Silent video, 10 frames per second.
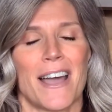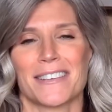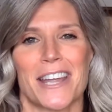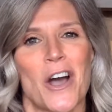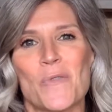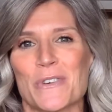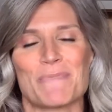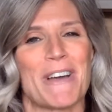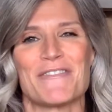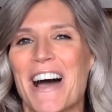stay home with
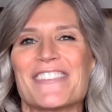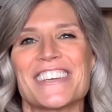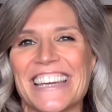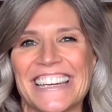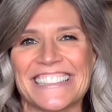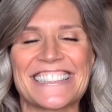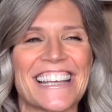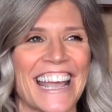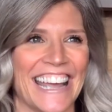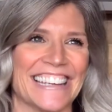my 5 kids,
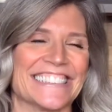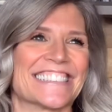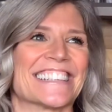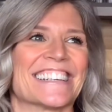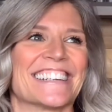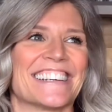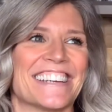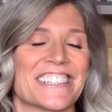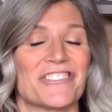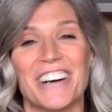and
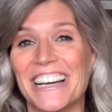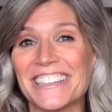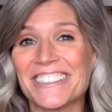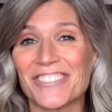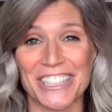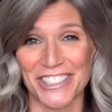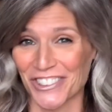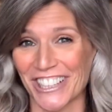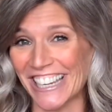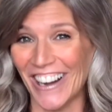it's fun, but it's
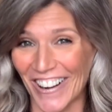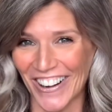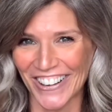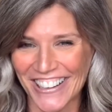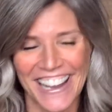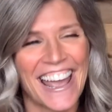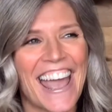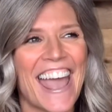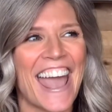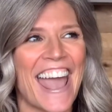really hard.
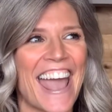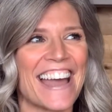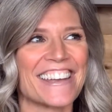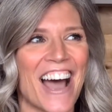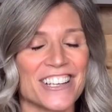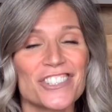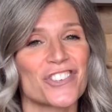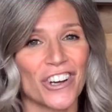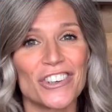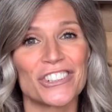And I
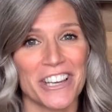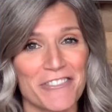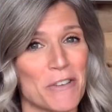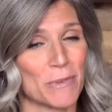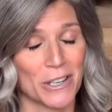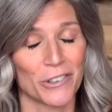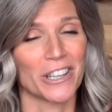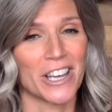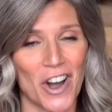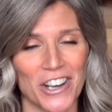struggle, if I'm being
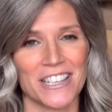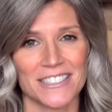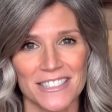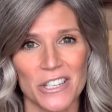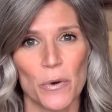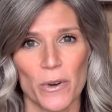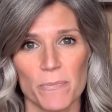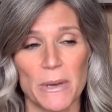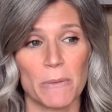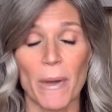really honest,
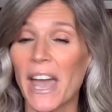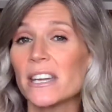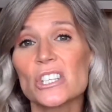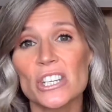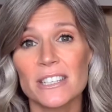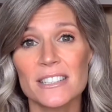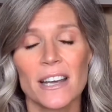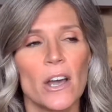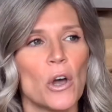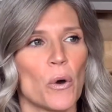with being patient,
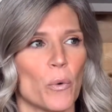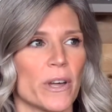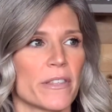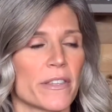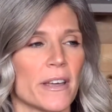with